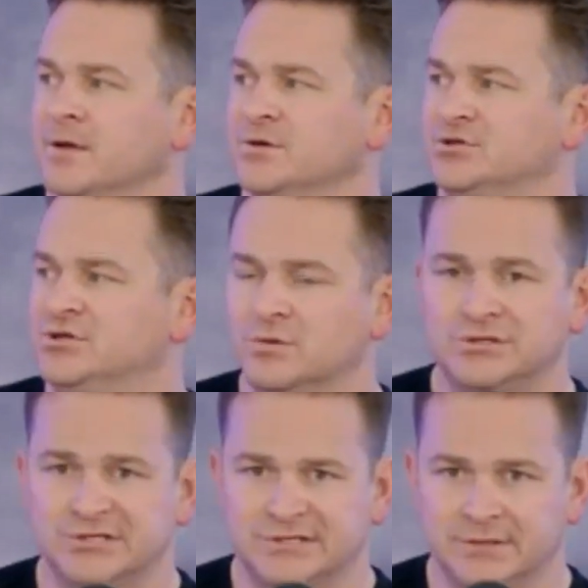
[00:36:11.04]
don't
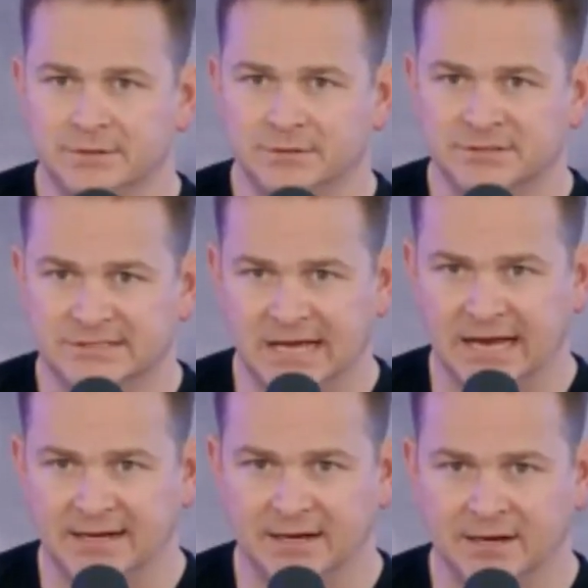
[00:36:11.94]
just
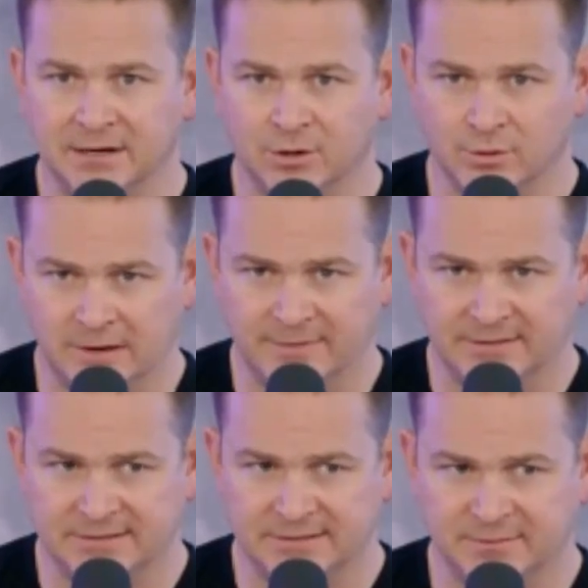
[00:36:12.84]
sign an
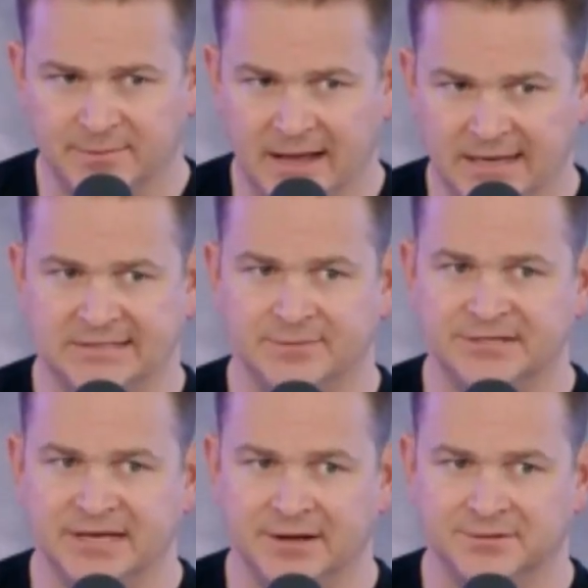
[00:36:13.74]
agreement to buy somebody's
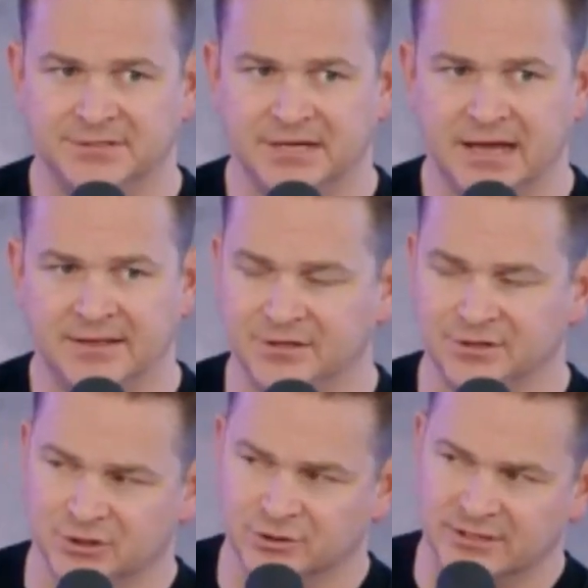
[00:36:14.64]
house and then
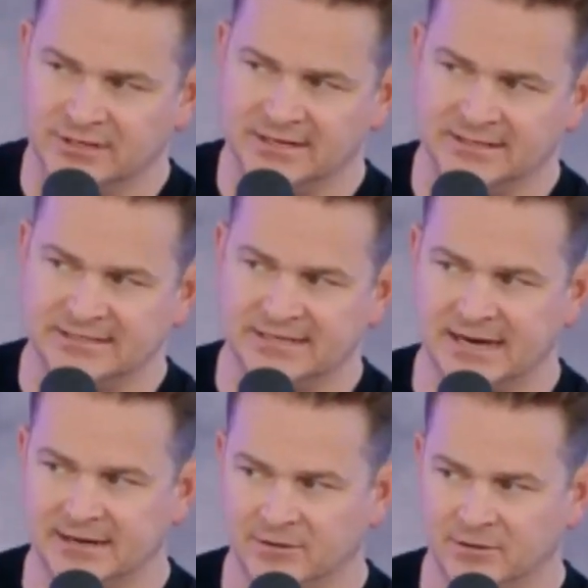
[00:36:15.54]
turn it into
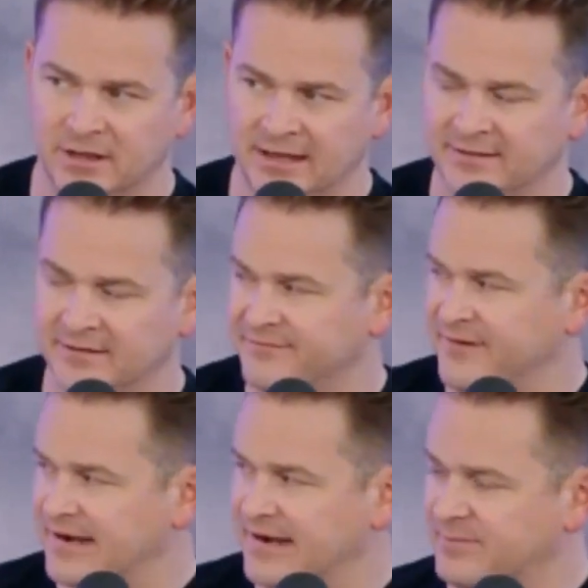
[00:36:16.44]
title and then
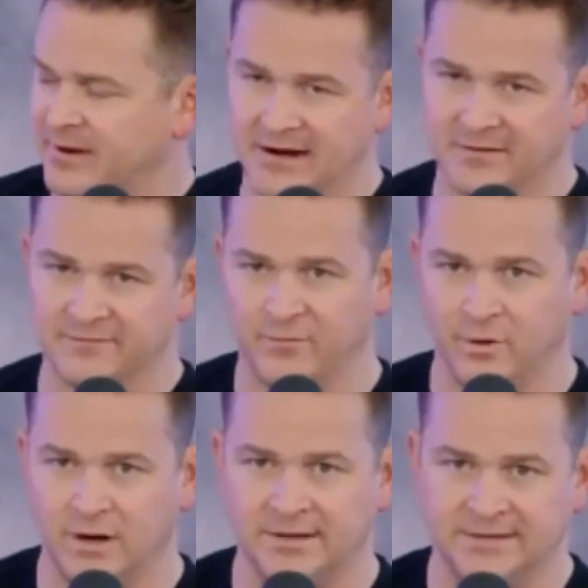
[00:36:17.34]
find a buyer for
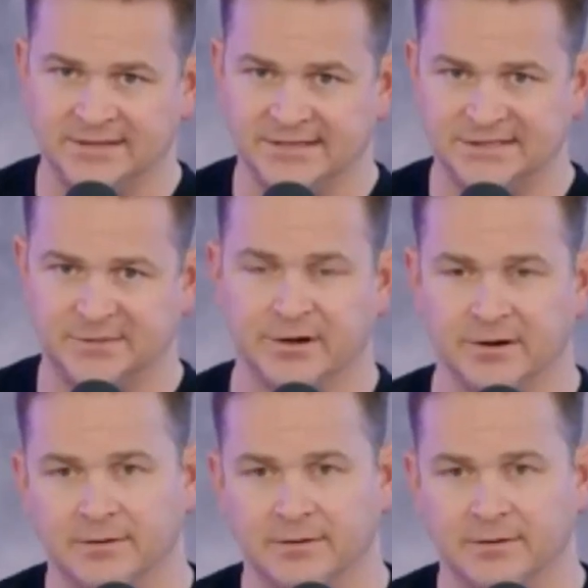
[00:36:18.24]
it and then disappear.